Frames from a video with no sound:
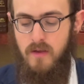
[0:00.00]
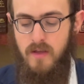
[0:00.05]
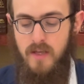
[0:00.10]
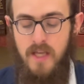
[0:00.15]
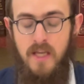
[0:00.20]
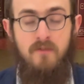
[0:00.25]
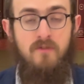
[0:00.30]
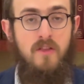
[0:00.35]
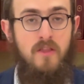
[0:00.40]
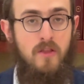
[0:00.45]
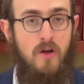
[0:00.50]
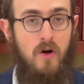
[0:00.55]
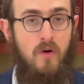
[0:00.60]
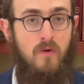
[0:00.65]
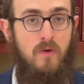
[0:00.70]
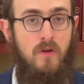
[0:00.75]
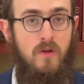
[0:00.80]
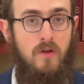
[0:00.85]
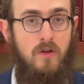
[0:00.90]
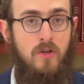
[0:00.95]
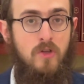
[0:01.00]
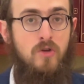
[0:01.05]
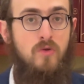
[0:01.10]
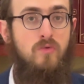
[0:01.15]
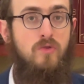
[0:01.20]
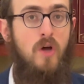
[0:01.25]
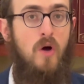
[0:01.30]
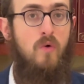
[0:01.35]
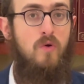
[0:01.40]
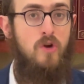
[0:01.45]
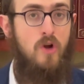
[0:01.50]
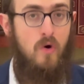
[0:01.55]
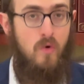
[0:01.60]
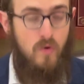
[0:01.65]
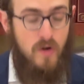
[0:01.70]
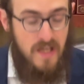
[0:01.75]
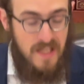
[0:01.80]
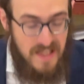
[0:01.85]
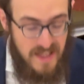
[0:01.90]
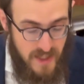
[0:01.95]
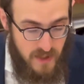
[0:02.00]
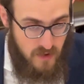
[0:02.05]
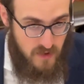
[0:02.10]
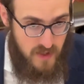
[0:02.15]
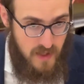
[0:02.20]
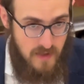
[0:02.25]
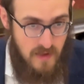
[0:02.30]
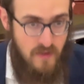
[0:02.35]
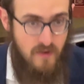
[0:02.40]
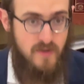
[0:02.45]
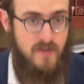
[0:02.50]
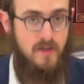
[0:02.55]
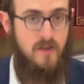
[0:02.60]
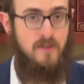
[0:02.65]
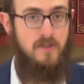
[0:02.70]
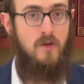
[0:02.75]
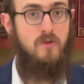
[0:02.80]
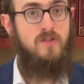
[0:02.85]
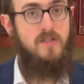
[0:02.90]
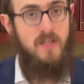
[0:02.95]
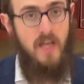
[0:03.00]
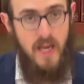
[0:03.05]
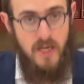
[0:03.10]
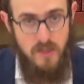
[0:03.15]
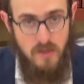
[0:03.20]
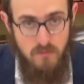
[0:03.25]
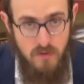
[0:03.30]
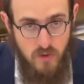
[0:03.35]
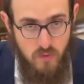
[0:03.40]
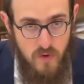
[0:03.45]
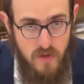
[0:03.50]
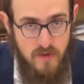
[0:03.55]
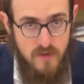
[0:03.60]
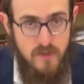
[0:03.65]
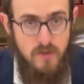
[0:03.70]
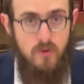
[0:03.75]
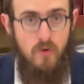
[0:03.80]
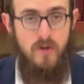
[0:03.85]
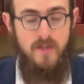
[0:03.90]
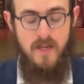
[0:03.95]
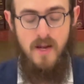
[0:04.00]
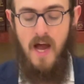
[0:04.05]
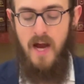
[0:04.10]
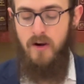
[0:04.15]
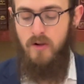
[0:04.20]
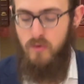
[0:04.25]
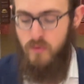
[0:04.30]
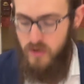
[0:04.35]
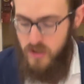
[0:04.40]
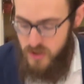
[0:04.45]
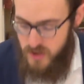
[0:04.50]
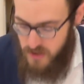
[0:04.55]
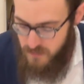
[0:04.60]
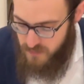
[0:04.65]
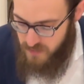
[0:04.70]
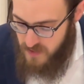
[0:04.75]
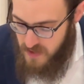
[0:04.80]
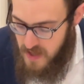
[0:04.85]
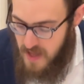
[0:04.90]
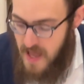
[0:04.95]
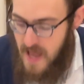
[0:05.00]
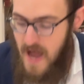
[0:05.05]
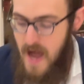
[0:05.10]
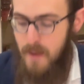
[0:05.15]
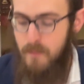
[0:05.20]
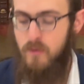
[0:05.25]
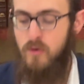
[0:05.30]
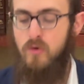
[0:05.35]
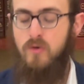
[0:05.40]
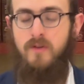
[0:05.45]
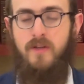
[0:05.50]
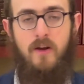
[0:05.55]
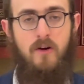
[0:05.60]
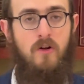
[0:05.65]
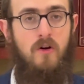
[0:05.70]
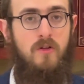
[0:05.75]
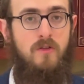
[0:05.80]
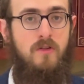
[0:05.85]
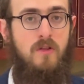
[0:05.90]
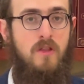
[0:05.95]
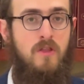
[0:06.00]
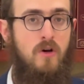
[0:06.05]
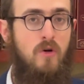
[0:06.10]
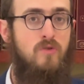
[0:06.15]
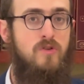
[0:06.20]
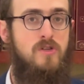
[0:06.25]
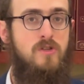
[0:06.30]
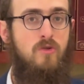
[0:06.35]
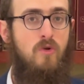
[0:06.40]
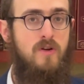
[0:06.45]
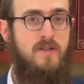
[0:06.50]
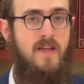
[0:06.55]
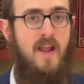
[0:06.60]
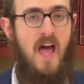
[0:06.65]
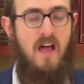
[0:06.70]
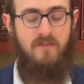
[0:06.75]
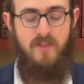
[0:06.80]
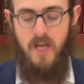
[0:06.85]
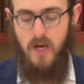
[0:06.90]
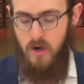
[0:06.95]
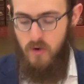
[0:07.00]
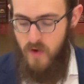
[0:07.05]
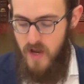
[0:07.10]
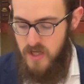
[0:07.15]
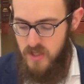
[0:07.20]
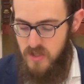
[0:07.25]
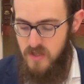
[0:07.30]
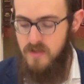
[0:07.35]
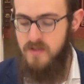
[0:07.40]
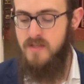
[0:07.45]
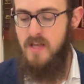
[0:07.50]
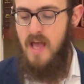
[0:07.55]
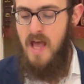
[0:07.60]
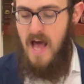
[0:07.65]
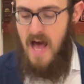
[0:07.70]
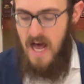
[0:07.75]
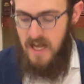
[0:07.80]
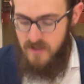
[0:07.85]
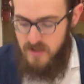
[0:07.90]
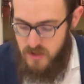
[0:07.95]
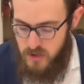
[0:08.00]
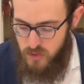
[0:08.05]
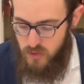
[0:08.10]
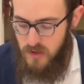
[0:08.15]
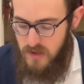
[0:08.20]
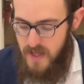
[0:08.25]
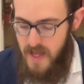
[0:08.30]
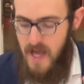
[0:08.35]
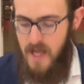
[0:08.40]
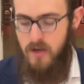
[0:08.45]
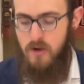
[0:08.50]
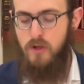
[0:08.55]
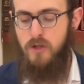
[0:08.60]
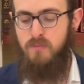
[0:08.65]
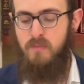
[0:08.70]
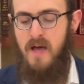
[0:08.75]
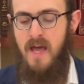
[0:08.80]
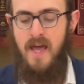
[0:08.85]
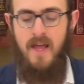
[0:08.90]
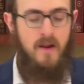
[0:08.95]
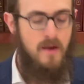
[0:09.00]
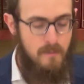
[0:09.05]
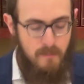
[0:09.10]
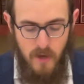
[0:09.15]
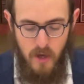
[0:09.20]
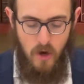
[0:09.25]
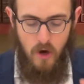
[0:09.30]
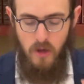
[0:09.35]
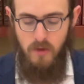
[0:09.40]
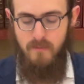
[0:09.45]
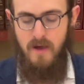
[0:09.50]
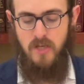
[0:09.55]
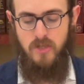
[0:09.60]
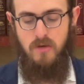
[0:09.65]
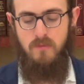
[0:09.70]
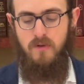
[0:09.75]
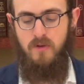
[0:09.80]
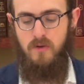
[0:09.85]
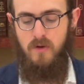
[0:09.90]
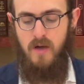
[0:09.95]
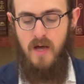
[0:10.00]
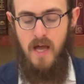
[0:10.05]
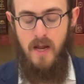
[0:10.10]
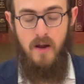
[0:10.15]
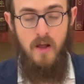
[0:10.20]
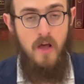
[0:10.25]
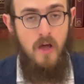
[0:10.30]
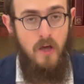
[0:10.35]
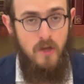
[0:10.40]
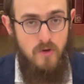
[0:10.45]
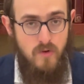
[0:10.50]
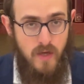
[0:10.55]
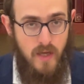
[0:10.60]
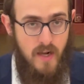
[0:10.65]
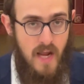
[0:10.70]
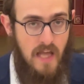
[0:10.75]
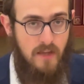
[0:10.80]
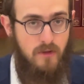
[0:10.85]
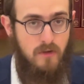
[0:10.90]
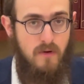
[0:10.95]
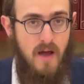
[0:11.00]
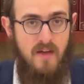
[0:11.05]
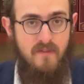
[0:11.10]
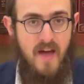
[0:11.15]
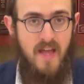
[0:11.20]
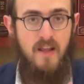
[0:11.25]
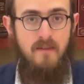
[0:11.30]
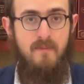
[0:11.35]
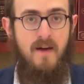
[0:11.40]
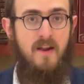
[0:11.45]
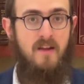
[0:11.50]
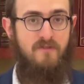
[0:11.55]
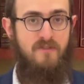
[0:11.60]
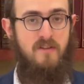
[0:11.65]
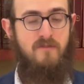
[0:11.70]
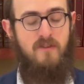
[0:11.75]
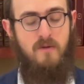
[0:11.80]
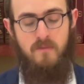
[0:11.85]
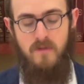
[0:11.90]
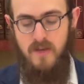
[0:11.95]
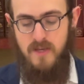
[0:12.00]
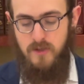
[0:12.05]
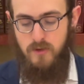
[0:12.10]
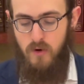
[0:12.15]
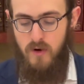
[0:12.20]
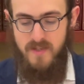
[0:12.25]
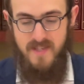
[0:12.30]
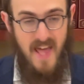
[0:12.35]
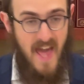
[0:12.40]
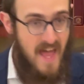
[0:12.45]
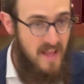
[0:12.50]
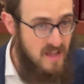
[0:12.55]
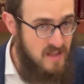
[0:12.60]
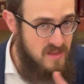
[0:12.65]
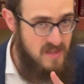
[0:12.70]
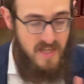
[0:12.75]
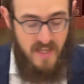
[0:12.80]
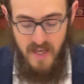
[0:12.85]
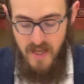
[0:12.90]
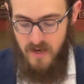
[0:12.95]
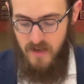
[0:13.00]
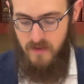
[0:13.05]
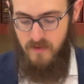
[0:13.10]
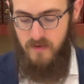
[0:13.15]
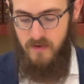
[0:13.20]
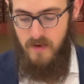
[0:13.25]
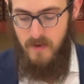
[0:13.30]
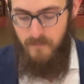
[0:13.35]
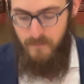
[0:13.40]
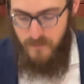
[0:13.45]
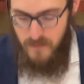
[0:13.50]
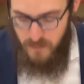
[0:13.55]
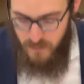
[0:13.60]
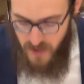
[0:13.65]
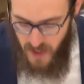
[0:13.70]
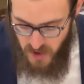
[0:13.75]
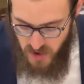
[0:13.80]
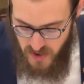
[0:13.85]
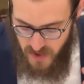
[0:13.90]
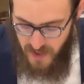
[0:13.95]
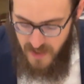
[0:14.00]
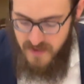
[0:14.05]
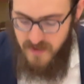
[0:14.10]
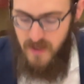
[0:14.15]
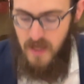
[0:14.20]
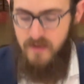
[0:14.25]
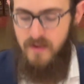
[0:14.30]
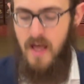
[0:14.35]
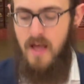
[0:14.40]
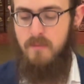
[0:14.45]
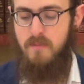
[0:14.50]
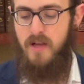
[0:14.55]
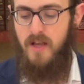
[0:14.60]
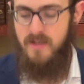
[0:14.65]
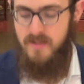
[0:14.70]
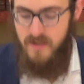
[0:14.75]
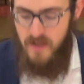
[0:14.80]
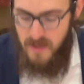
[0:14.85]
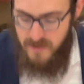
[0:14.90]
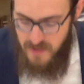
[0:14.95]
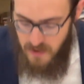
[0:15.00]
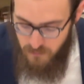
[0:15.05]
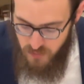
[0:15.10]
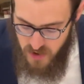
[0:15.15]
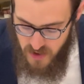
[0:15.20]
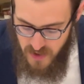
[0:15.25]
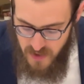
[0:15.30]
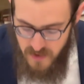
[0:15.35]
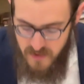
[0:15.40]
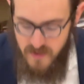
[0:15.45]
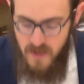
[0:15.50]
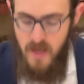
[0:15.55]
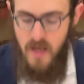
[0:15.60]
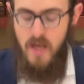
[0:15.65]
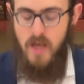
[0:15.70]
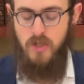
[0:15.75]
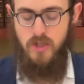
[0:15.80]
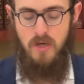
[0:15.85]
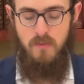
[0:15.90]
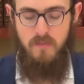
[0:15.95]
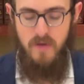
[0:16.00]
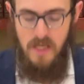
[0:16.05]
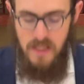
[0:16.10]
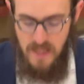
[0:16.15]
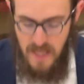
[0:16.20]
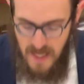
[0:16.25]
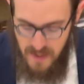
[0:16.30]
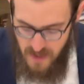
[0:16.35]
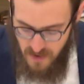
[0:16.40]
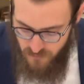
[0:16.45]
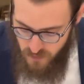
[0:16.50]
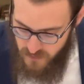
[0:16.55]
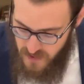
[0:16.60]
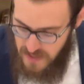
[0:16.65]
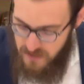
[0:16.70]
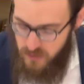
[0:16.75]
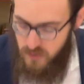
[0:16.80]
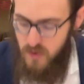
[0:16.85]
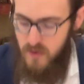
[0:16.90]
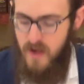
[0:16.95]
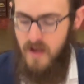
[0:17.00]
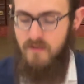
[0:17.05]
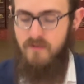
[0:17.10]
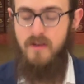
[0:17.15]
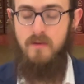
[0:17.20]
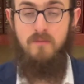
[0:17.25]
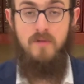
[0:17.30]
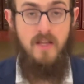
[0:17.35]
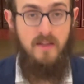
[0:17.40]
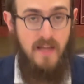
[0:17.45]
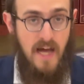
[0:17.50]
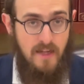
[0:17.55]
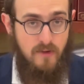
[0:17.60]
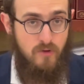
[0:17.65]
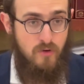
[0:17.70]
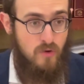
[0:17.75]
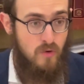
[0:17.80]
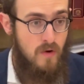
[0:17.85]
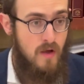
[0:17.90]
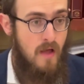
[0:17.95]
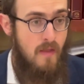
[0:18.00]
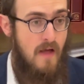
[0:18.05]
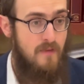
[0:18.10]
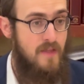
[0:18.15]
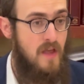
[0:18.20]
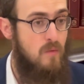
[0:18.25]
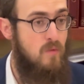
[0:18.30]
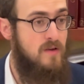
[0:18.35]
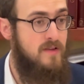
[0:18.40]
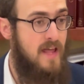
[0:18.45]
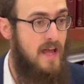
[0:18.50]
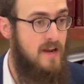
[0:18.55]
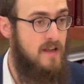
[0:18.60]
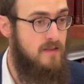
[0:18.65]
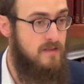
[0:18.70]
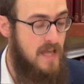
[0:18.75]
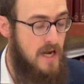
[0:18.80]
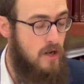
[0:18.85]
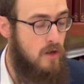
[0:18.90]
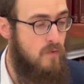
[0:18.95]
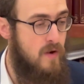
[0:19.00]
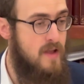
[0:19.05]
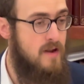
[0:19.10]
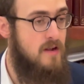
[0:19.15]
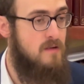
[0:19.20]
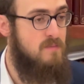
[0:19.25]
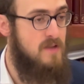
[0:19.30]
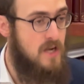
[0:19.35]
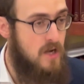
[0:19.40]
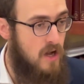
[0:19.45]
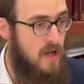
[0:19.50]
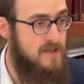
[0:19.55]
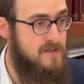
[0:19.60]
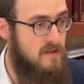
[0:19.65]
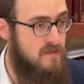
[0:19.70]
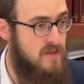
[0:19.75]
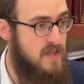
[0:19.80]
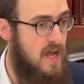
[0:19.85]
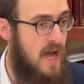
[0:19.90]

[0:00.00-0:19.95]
Even though you don't know clearly that there's an association between the stores and idol worship, ha-mu'utarot, those stores that have decorations, asur lehanot bahen b'chol ma shebetochan. You cannot derive any benefit from these stores, anything in it. Because the assumption is shebiglal avodat kochavim nitatru, that they were decorated because of the